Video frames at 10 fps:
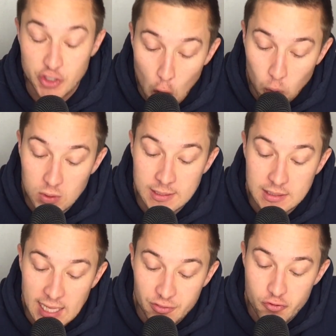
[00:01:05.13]
Don't
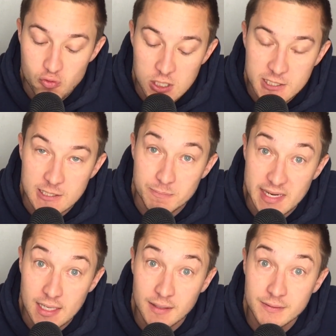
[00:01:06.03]
let the Russians
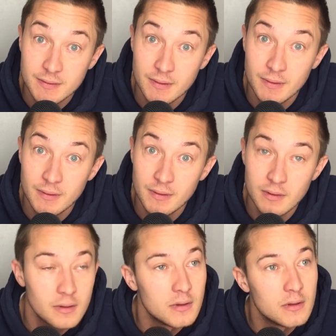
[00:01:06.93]
beat us. He's from
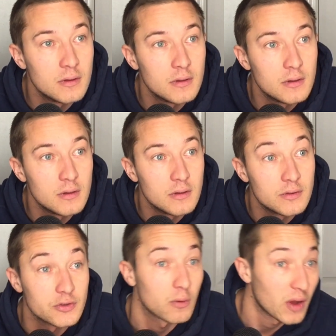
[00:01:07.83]
Idaho.
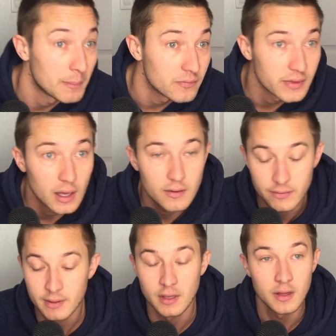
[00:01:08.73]
Sorry,
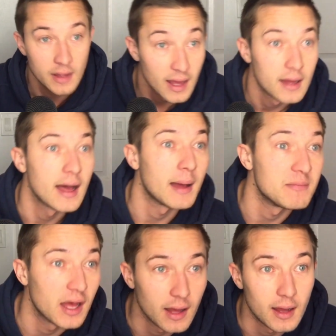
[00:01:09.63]
I'm,
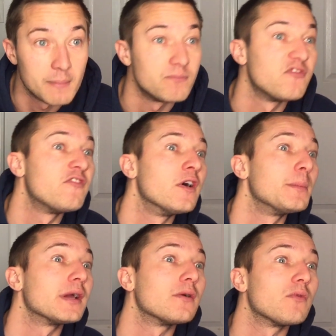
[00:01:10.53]
I'm
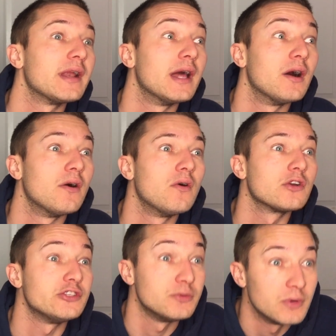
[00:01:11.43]
filming right now.
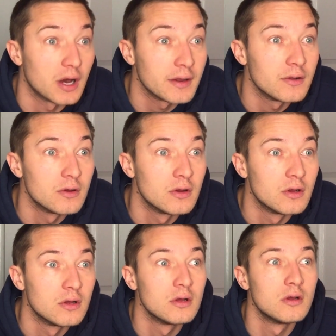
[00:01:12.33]
Could you know he's not
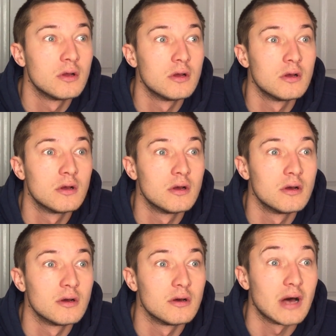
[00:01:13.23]
Russian. He's from
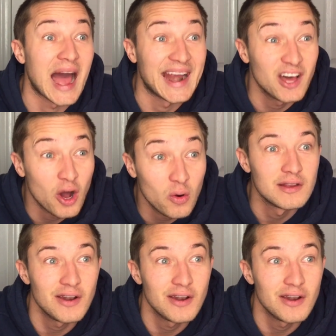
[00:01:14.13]
Idaho. Idaho?